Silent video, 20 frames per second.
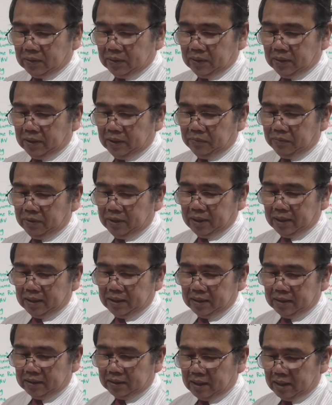And then we got
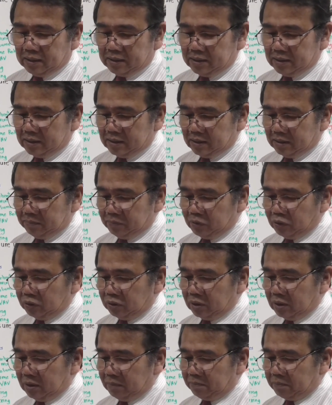a duct system
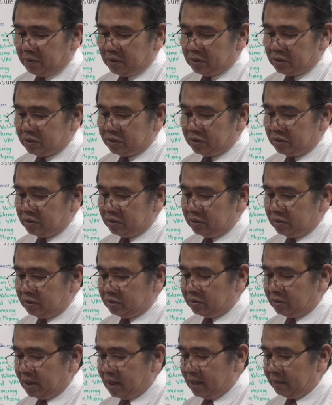total pressure
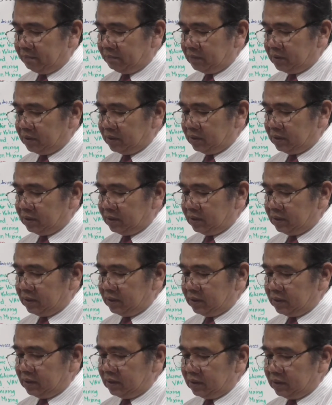drop
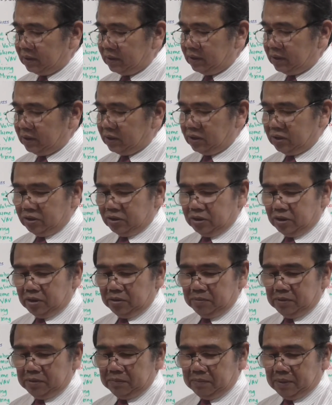is
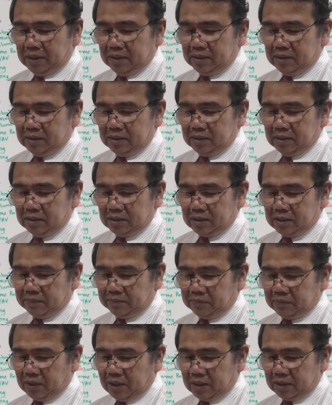determined by the
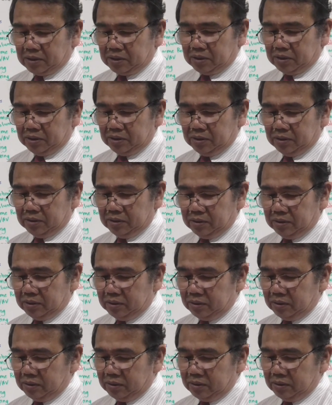subtracting
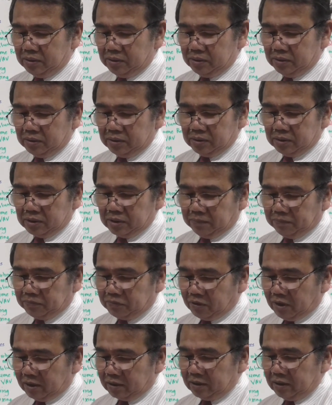
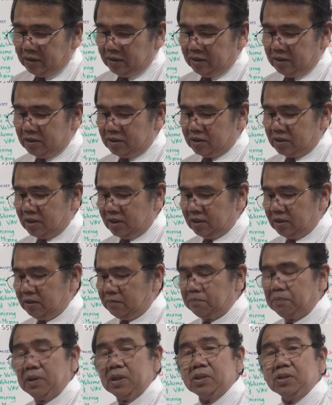the
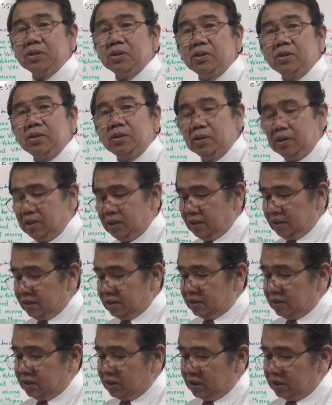static pressure
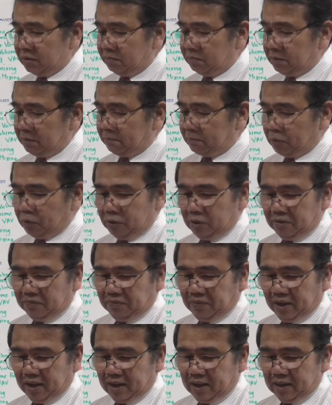just before the
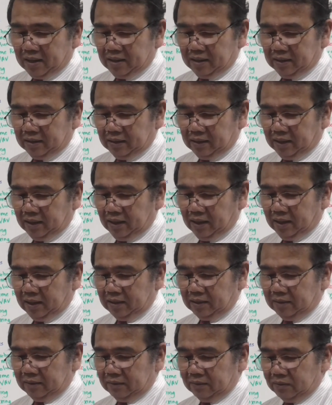fan
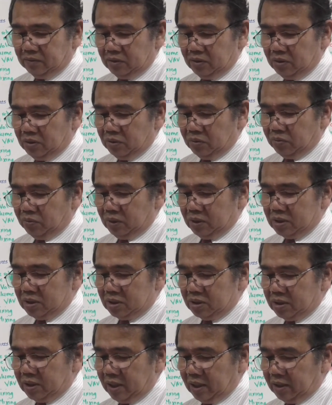inlet, which
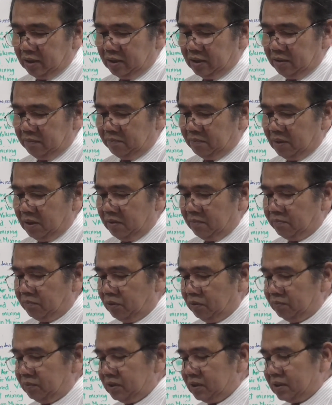is negative,
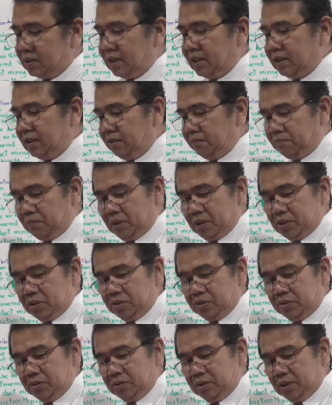from the static
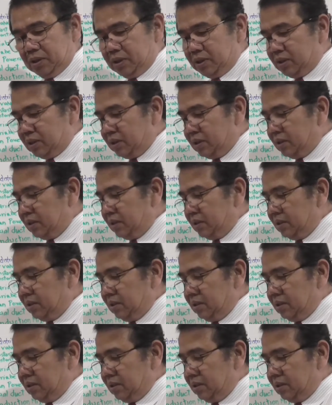pressure just